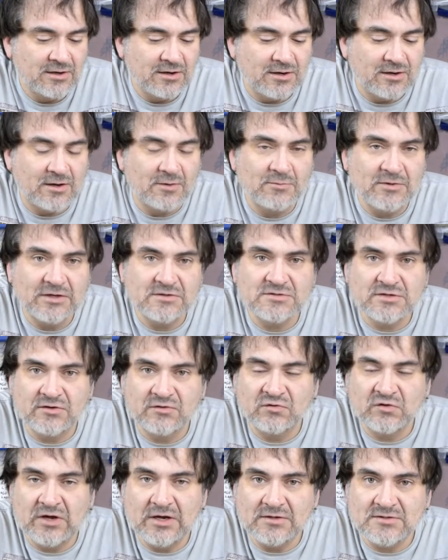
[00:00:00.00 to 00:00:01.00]
It
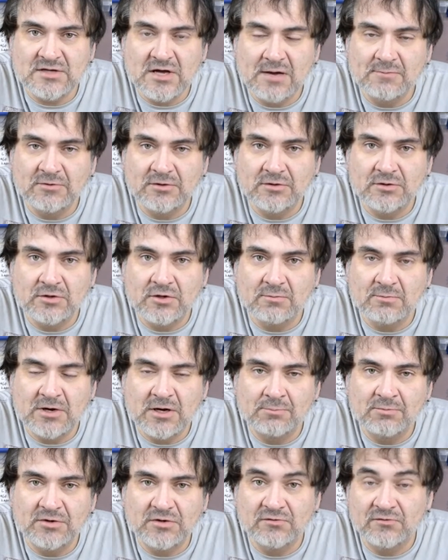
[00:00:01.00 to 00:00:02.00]
does take time to look them
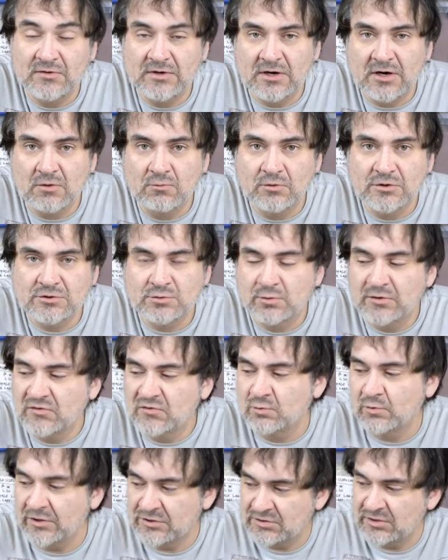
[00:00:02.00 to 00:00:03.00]
up and to figure out which
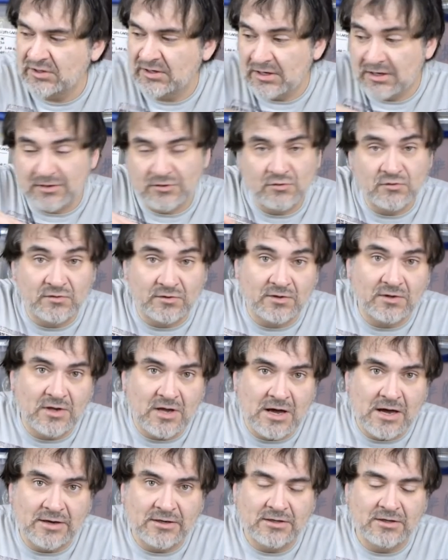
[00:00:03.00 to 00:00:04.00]
one's which. Again, there's a
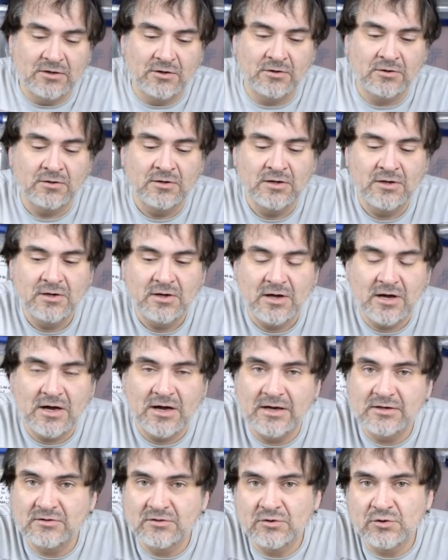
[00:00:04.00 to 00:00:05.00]
lot here.
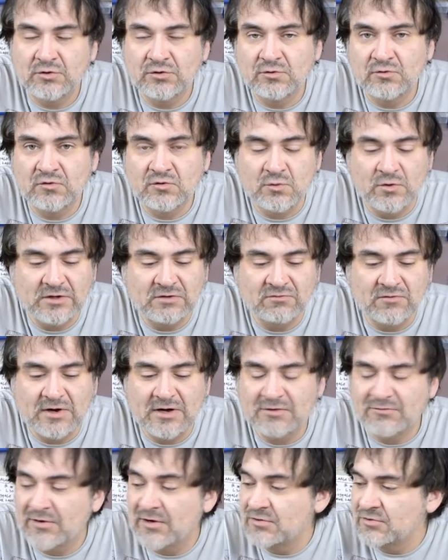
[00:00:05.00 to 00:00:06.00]
I had to look through
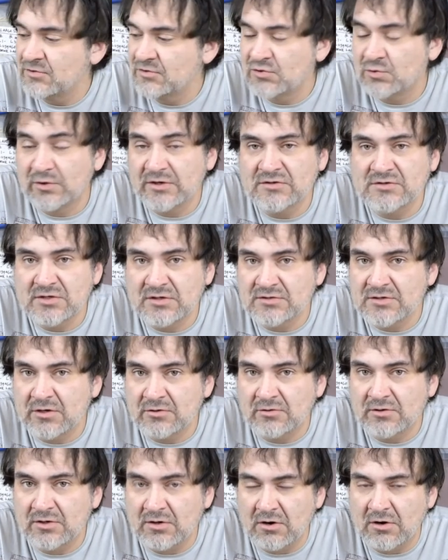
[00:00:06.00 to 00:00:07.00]
2,500,
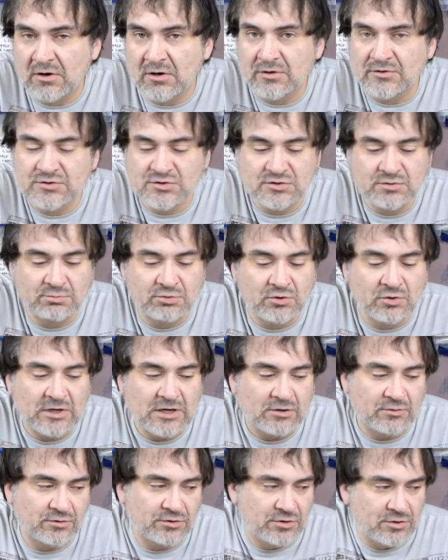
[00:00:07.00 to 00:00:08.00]
2,600 cards to pull
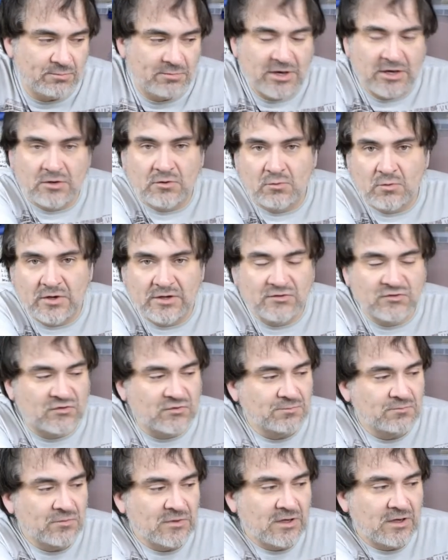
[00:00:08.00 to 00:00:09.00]
out the better
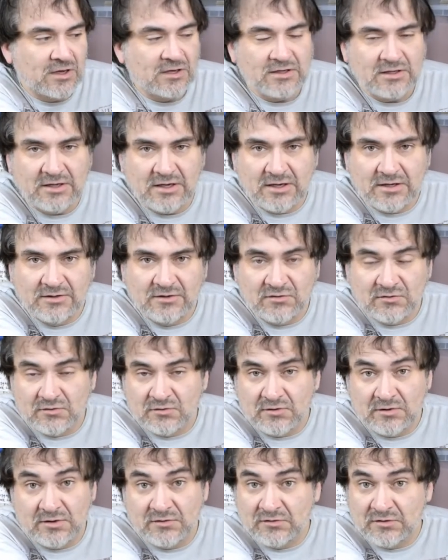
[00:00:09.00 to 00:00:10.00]
ones. And again, these
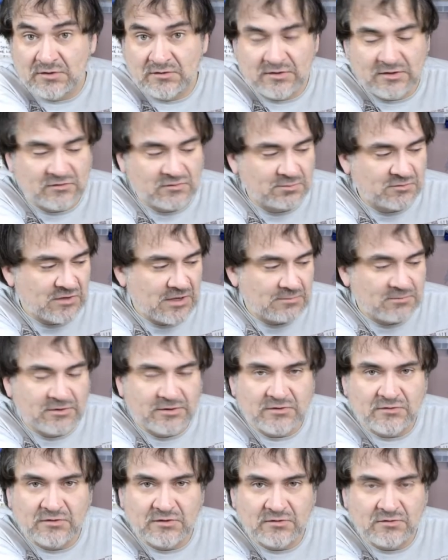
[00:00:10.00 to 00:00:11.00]
are, it's going to take some time to
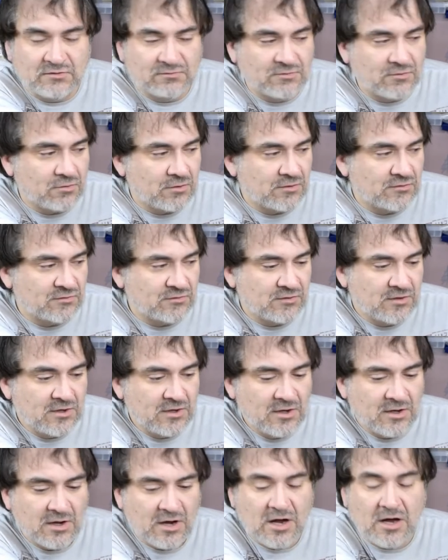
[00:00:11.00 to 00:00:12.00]
list these, of course.
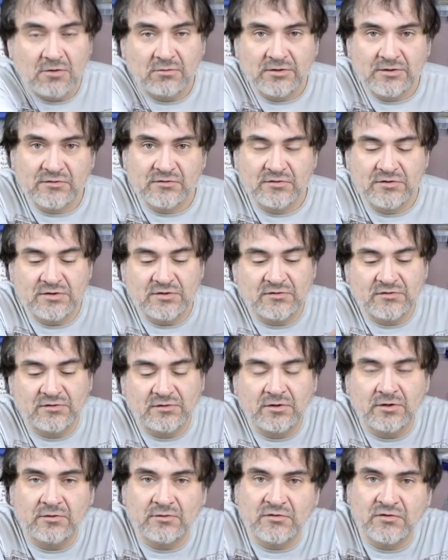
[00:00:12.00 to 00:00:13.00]
I'll list this
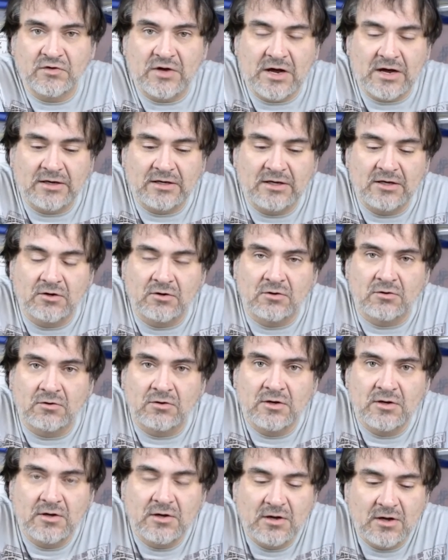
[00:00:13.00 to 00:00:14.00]
little stack here.
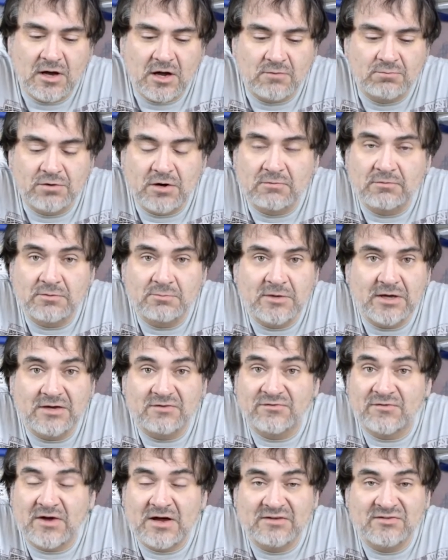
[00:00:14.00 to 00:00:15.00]
I'll probably make
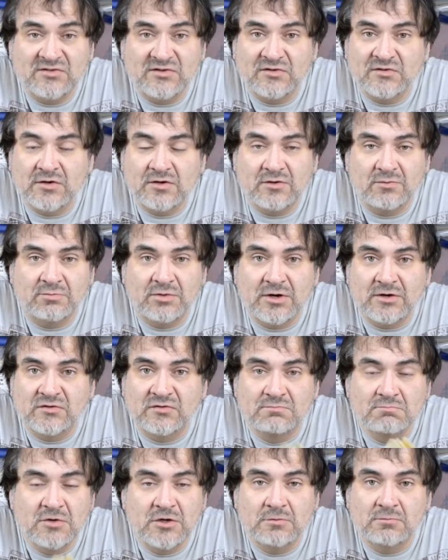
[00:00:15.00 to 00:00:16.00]

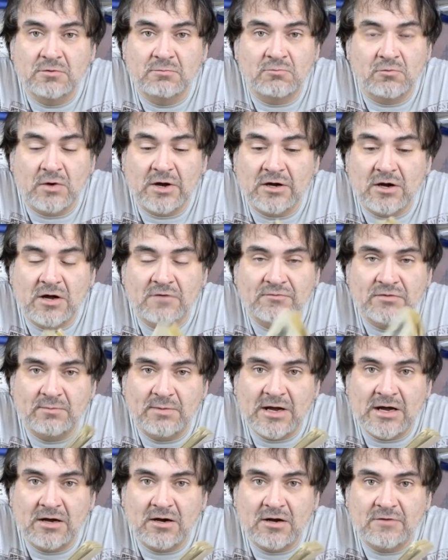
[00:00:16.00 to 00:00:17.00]
$500-600 minimum right off the
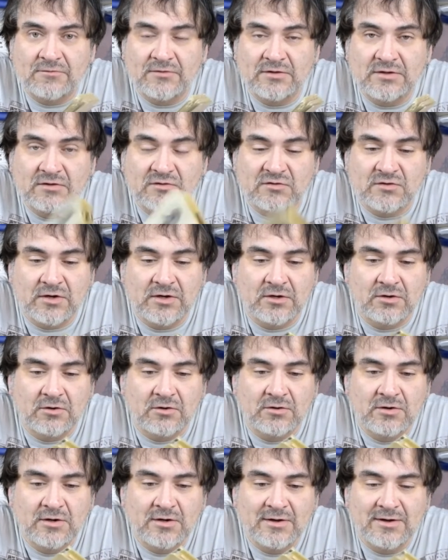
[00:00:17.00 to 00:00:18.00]
bat off of these
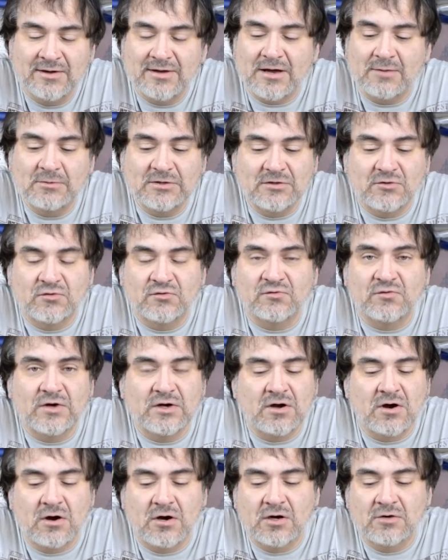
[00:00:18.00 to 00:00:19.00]
here. I mean, there's
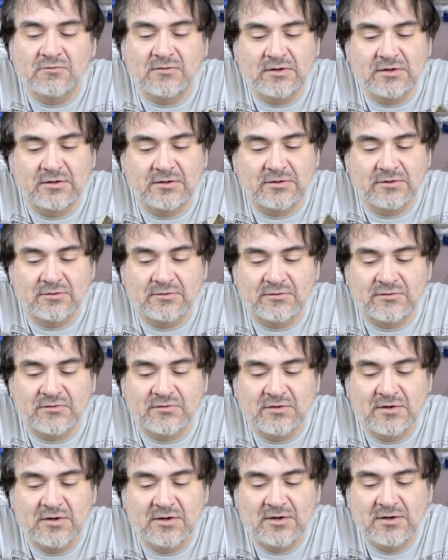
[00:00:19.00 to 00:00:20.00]
Fred Harvey,
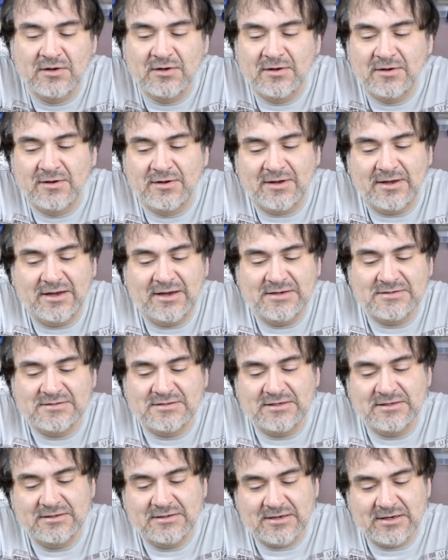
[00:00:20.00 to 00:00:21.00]
there's
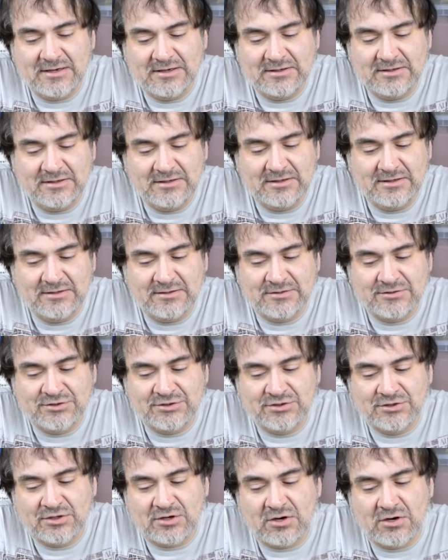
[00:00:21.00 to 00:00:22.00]

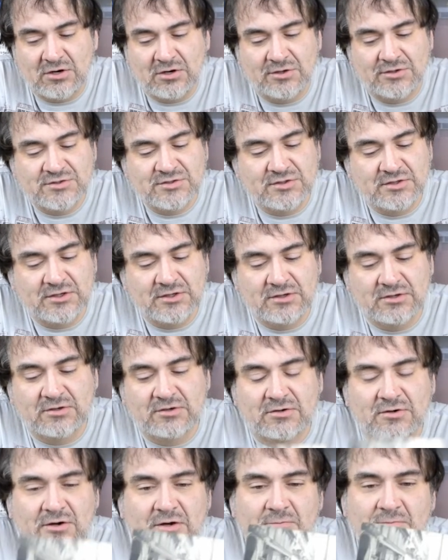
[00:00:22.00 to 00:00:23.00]
1890-ish cards in
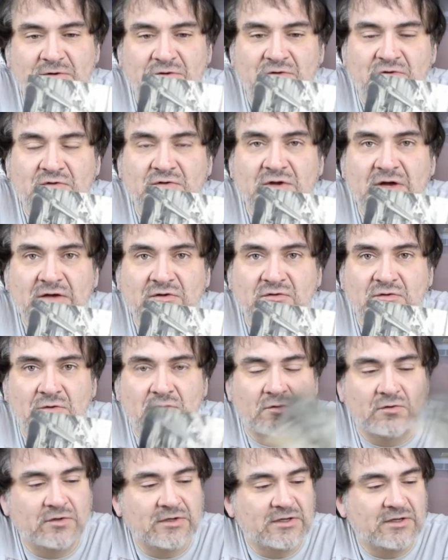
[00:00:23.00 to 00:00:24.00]
here. Just nice
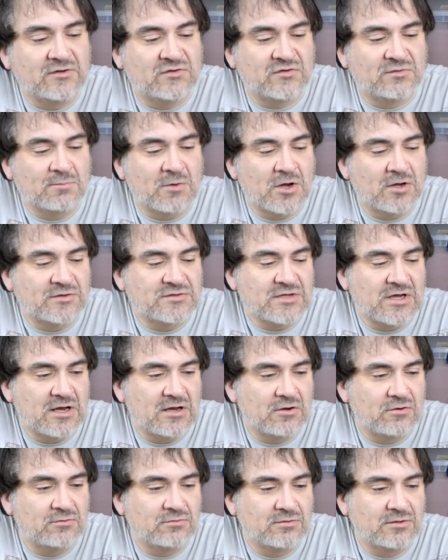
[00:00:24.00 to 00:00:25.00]
early small
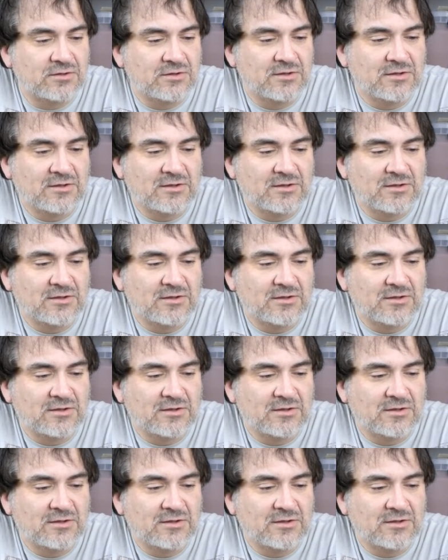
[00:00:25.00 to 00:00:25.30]
town